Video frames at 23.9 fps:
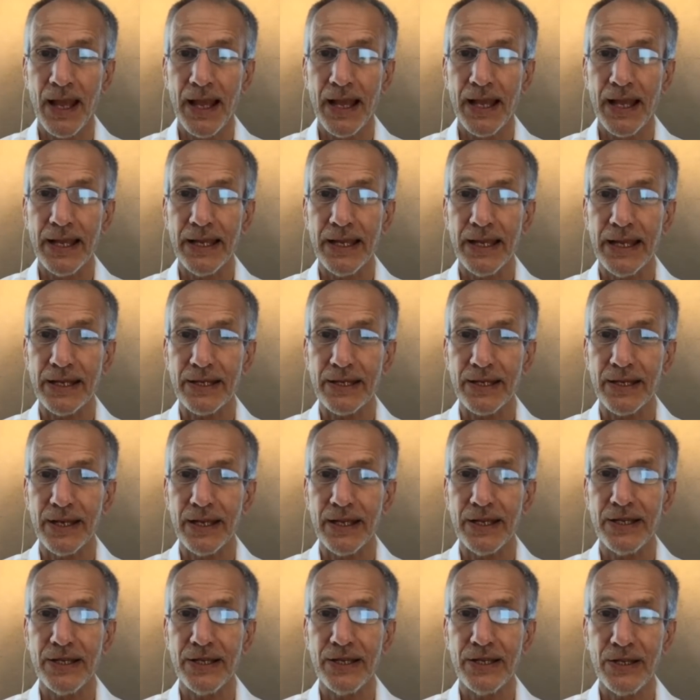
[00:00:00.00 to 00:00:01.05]
it
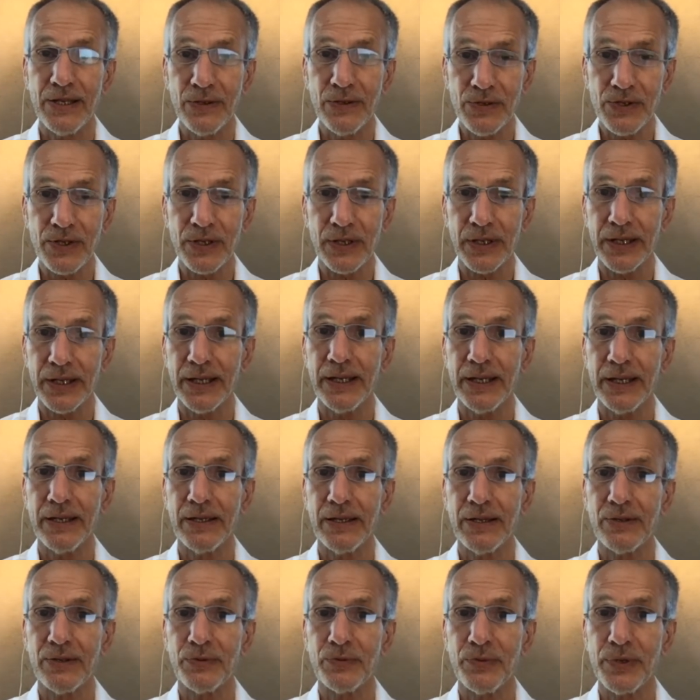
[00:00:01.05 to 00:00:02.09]
hugely
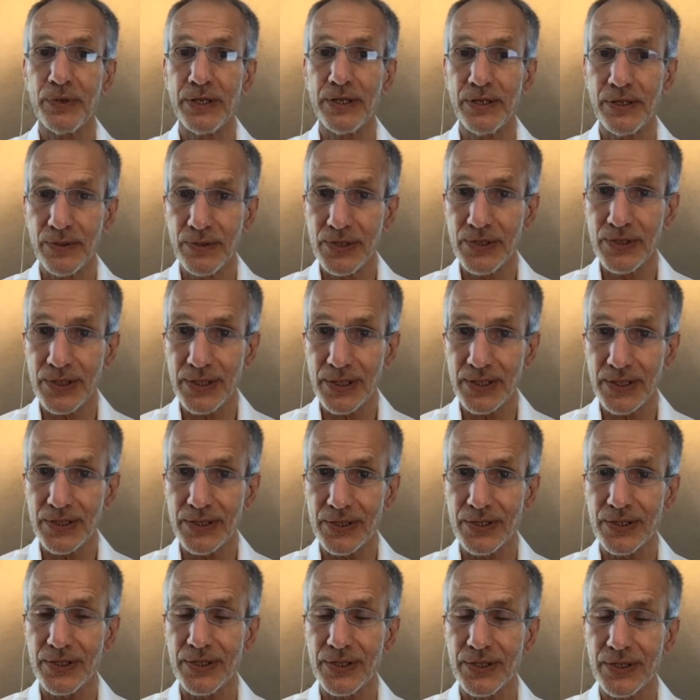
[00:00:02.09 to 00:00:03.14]

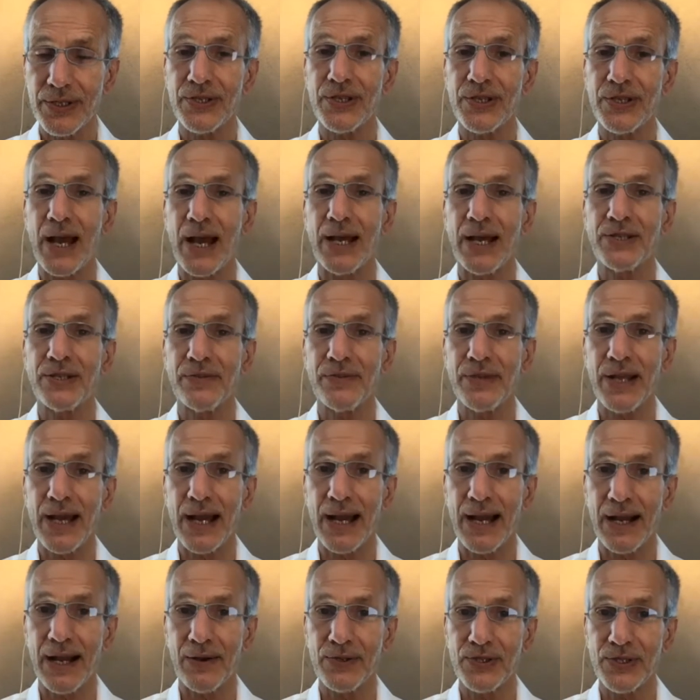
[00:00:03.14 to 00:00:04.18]
reduces the size of the
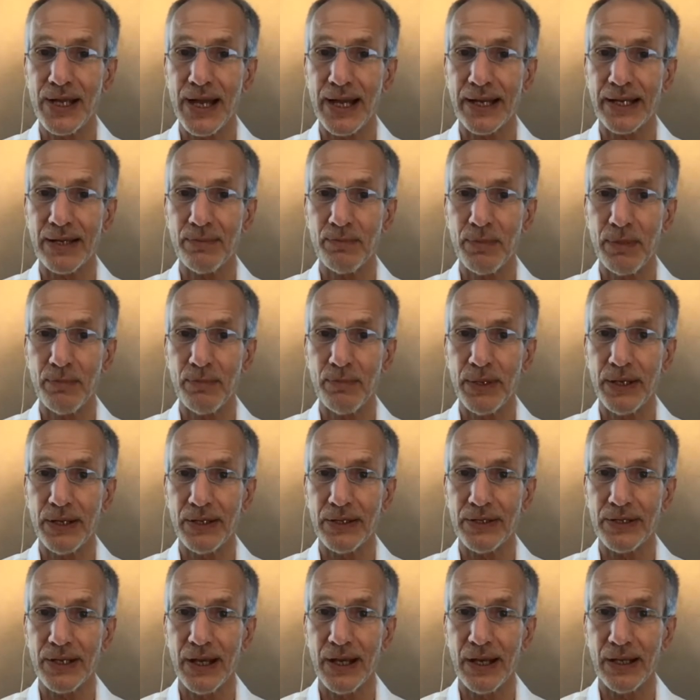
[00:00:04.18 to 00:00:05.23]
house that can be built
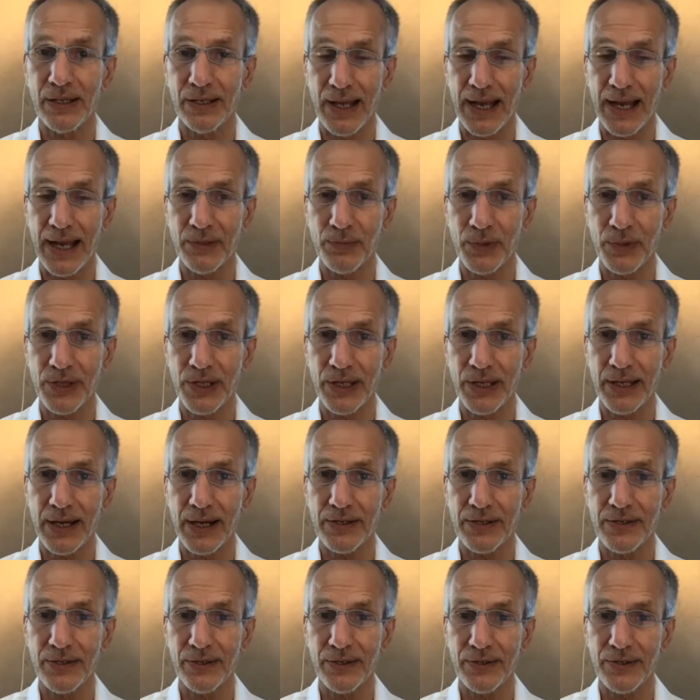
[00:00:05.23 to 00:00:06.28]
aligned with the
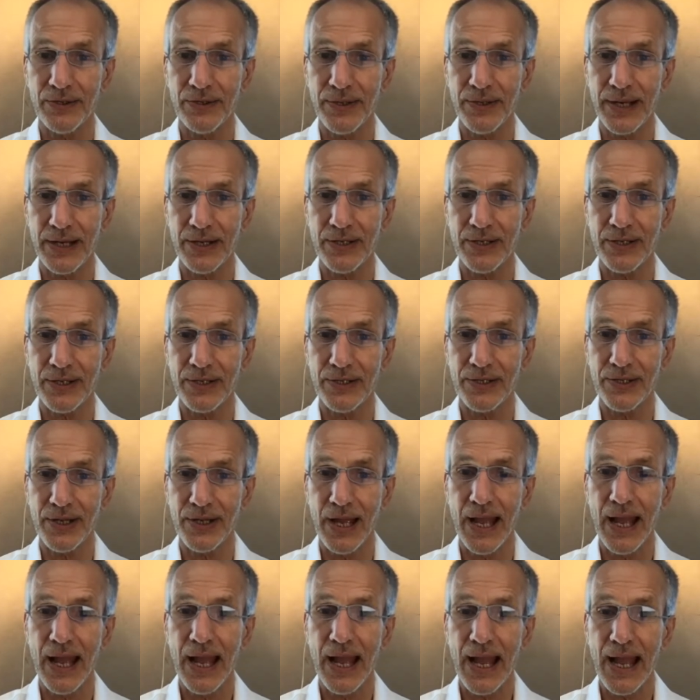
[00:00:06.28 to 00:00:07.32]
cardinal directions.
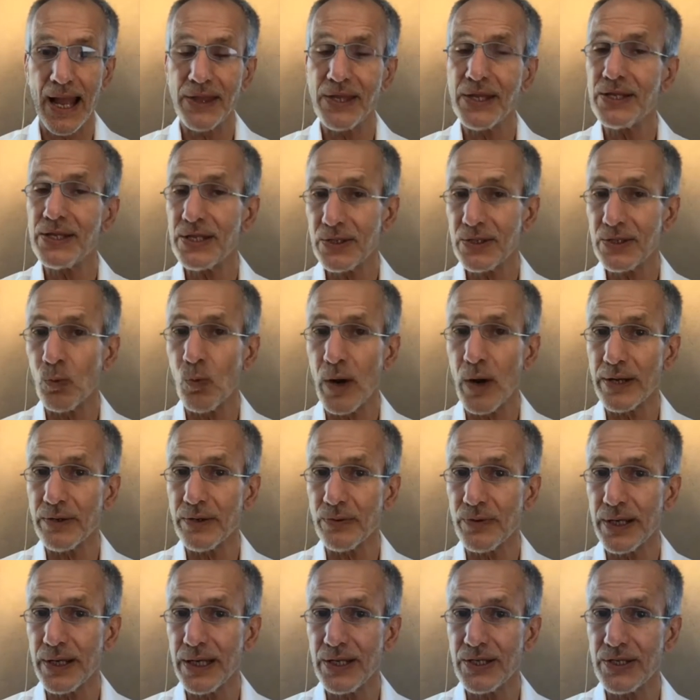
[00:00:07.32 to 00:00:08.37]
And this is one
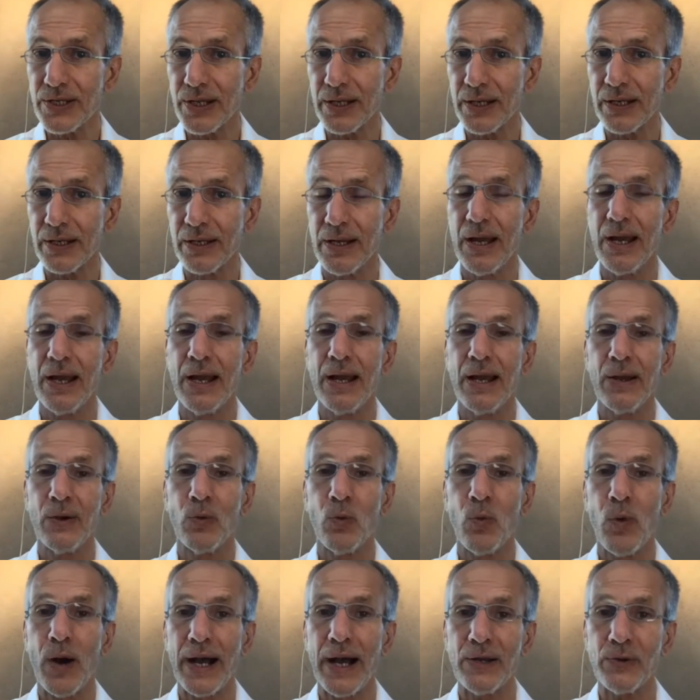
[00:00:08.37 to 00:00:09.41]
reason
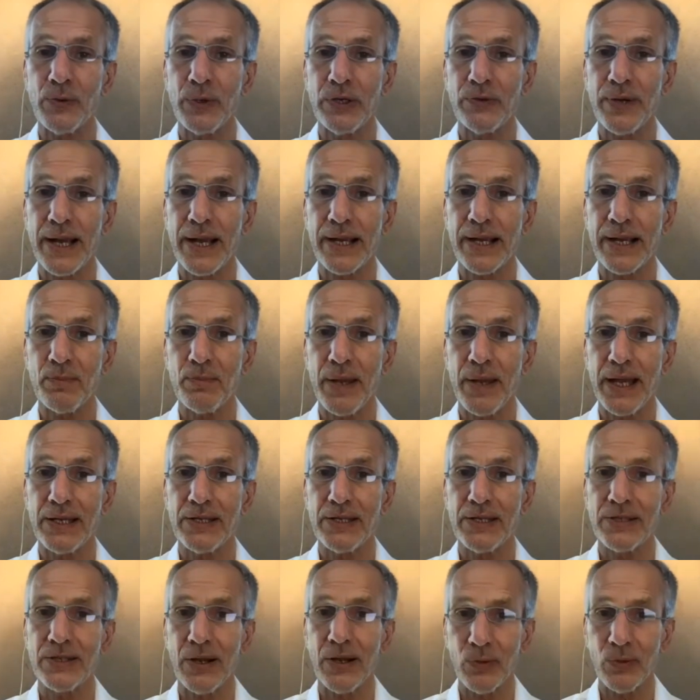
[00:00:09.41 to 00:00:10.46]
why we recommend
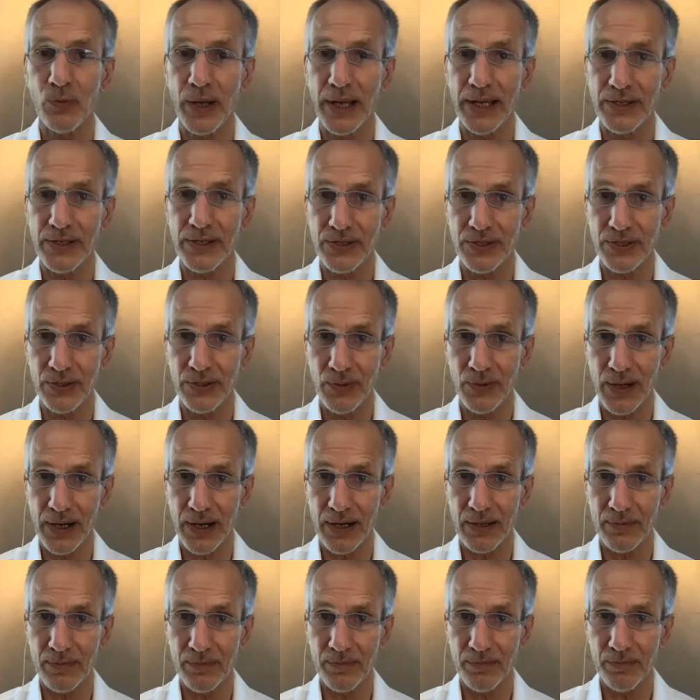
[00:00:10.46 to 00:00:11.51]
always to
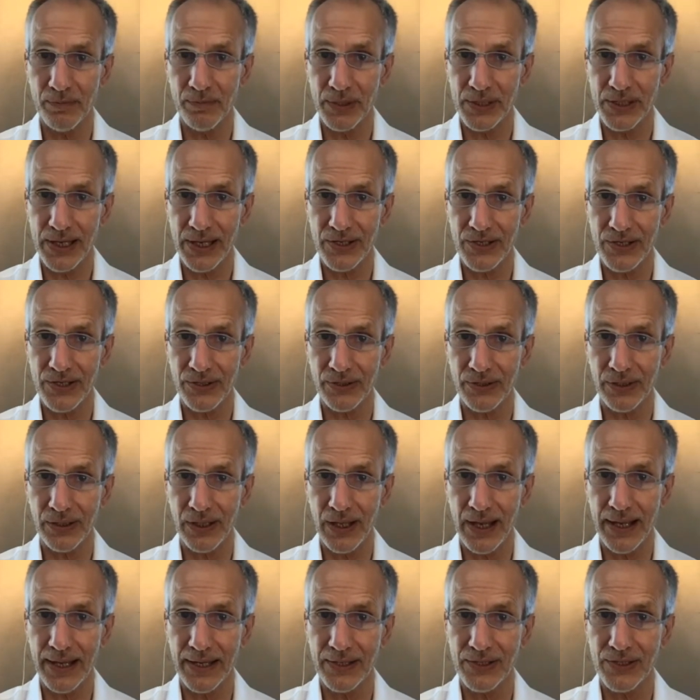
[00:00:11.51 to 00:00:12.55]
our potential
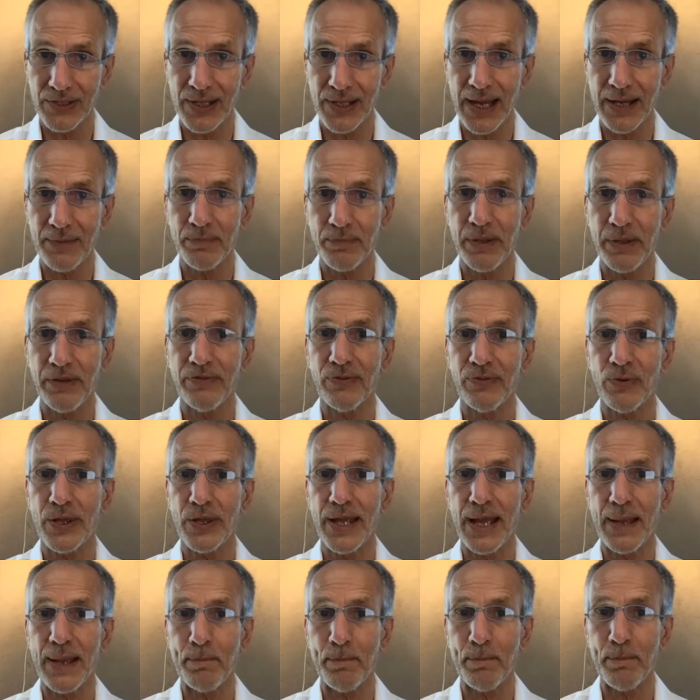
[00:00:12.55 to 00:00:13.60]
clients that before
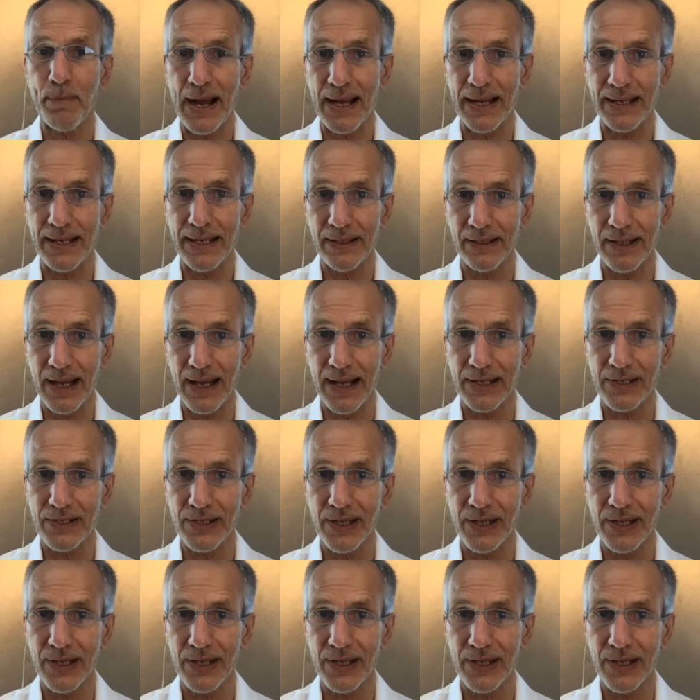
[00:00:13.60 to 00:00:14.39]
they buy a lot,